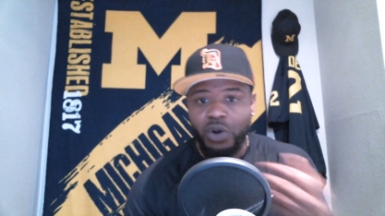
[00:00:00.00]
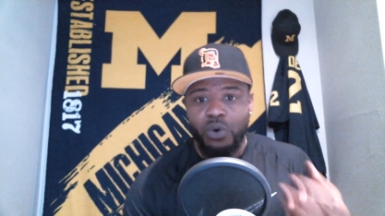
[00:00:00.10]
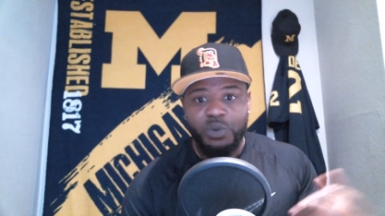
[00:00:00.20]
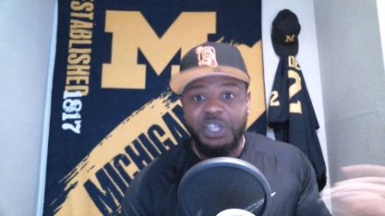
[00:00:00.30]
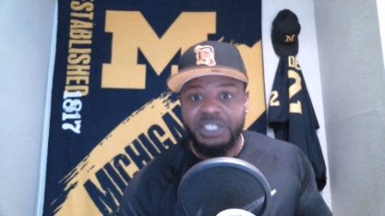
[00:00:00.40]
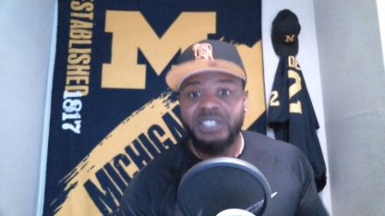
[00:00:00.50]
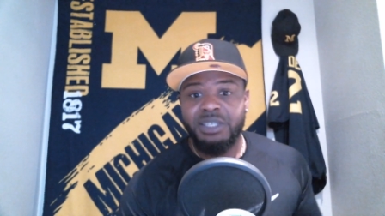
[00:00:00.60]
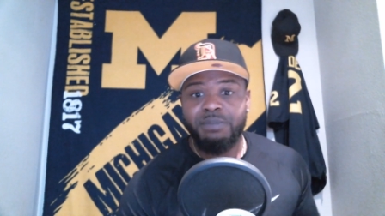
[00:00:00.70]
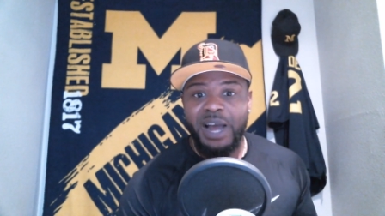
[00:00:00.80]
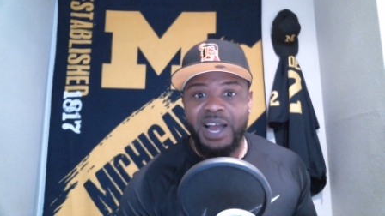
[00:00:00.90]
recency
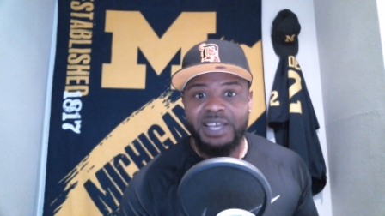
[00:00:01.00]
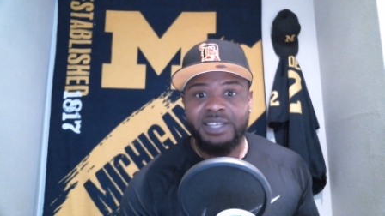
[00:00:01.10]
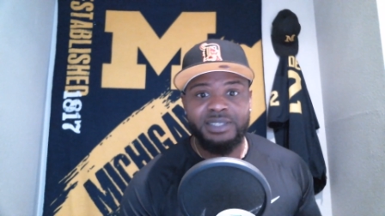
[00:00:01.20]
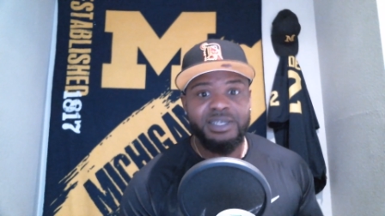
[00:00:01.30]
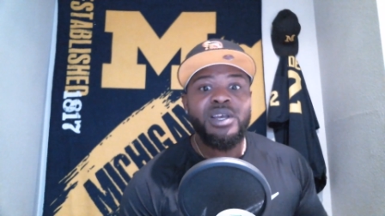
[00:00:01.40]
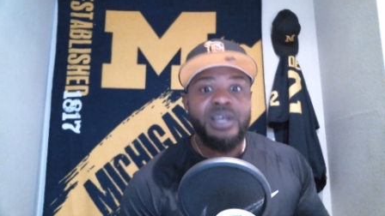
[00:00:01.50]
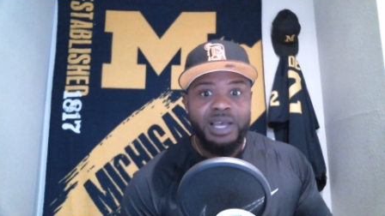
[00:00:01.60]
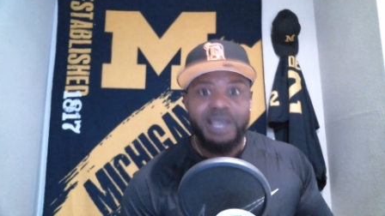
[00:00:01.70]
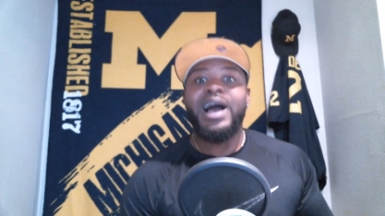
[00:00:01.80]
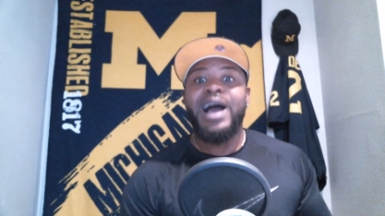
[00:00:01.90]
biased,
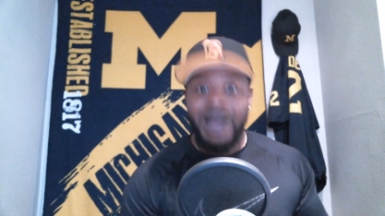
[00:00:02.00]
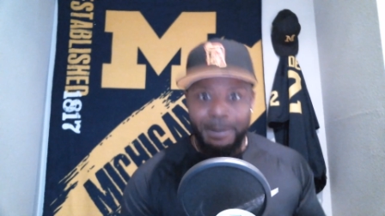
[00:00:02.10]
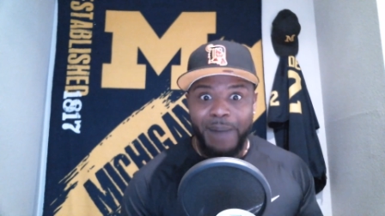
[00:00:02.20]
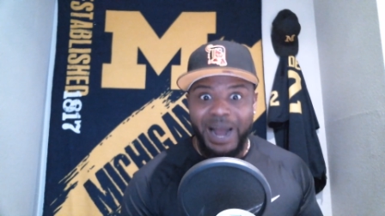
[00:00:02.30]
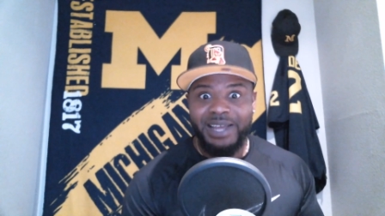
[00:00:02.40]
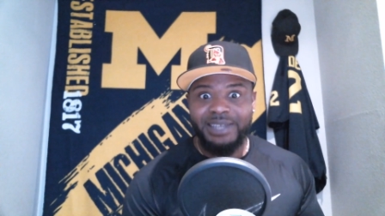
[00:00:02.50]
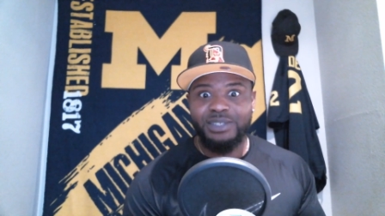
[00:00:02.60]
I'm biased.